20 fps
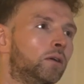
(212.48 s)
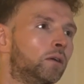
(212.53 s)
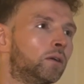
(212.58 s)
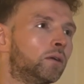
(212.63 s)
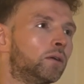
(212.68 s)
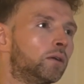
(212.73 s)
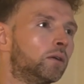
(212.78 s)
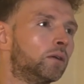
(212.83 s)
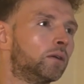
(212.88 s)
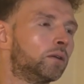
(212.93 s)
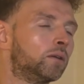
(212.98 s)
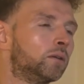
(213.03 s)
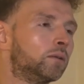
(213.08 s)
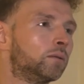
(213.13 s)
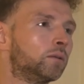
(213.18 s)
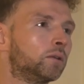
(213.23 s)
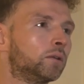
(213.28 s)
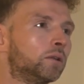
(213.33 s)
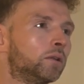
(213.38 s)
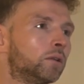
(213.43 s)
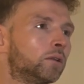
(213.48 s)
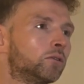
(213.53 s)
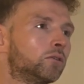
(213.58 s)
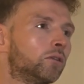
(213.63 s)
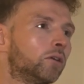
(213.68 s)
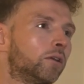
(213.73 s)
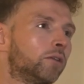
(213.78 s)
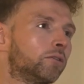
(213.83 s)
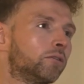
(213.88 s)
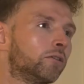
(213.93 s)
I'll
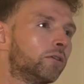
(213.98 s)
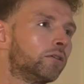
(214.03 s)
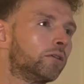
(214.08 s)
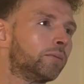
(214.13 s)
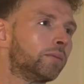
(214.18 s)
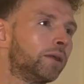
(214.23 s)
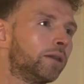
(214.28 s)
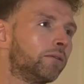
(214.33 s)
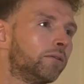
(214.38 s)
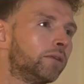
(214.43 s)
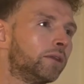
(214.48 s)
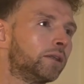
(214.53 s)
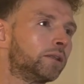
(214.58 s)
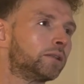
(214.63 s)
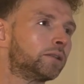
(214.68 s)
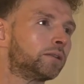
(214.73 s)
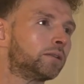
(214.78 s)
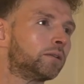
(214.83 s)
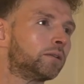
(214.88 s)
try and throw them better than this.